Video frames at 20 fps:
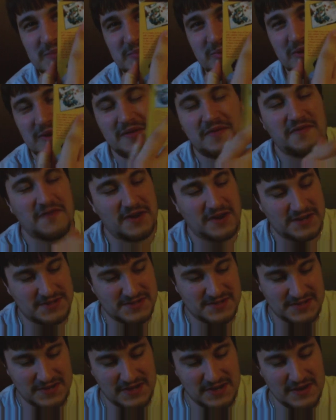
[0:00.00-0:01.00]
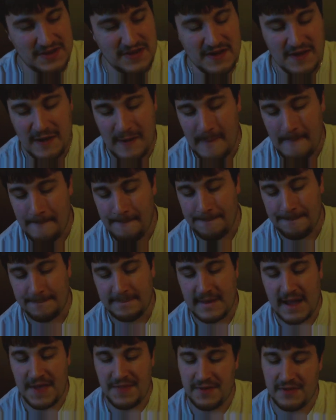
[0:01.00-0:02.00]
a pretty funny scene
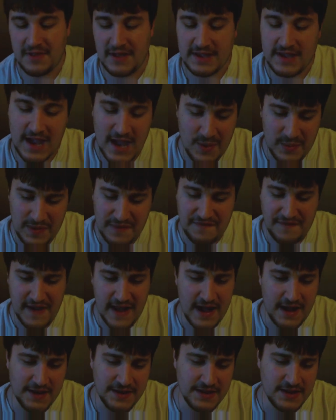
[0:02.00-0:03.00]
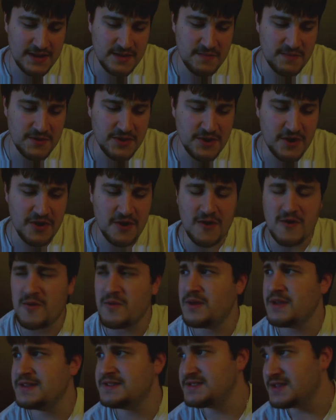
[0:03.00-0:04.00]
and they're like yeah we found him you
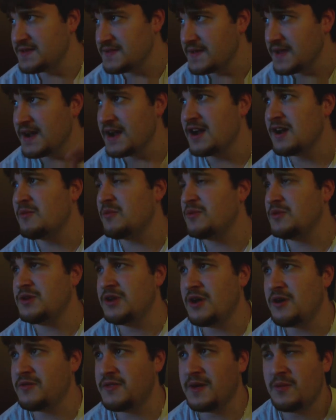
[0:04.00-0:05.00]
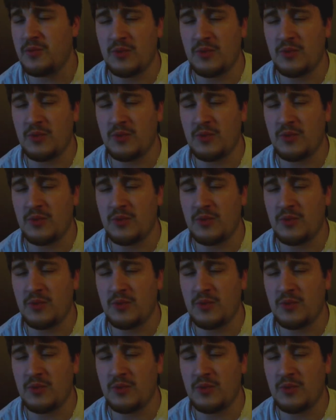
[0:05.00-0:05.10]
know he's in there you know they